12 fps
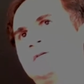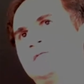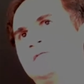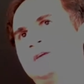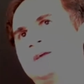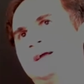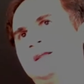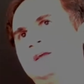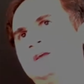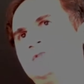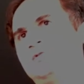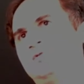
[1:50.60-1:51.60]
can
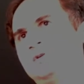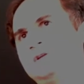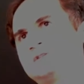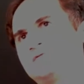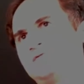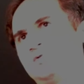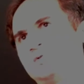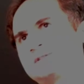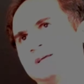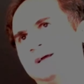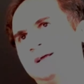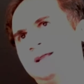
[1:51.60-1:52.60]
ignore this force
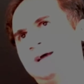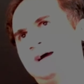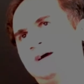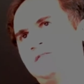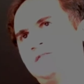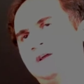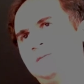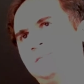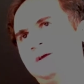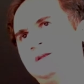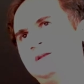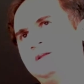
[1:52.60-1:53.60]
and have a
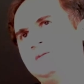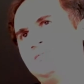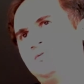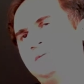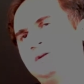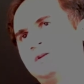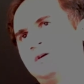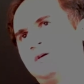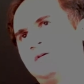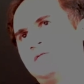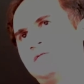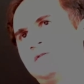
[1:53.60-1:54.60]
bending
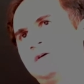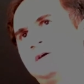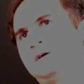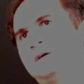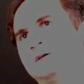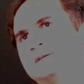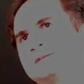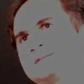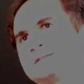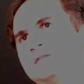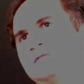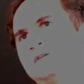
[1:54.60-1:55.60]
of
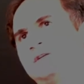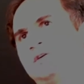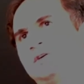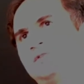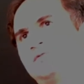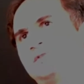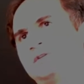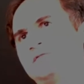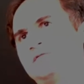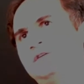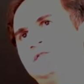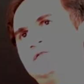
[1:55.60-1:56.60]

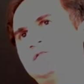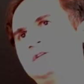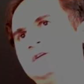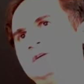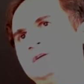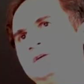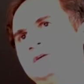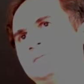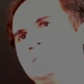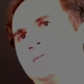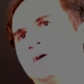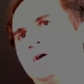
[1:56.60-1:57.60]
750
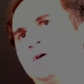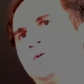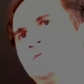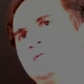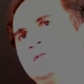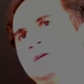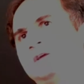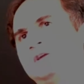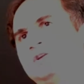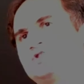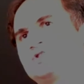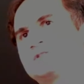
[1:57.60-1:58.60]

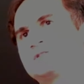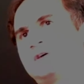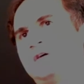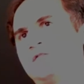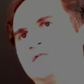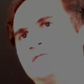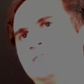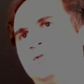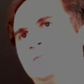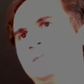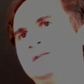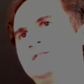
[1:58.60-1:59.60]
pound-inches of
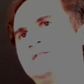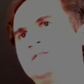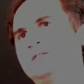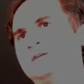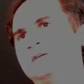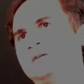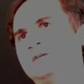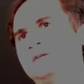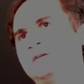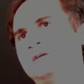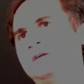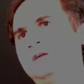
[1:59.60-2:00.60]
moment
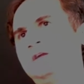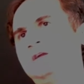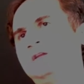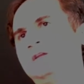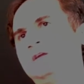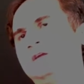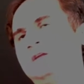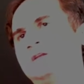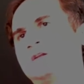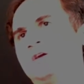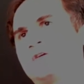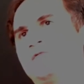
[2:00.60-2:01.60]
in
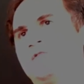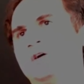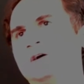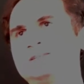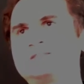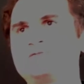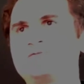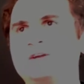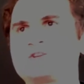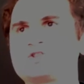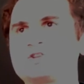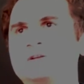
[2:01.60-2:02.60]
clockwise direction.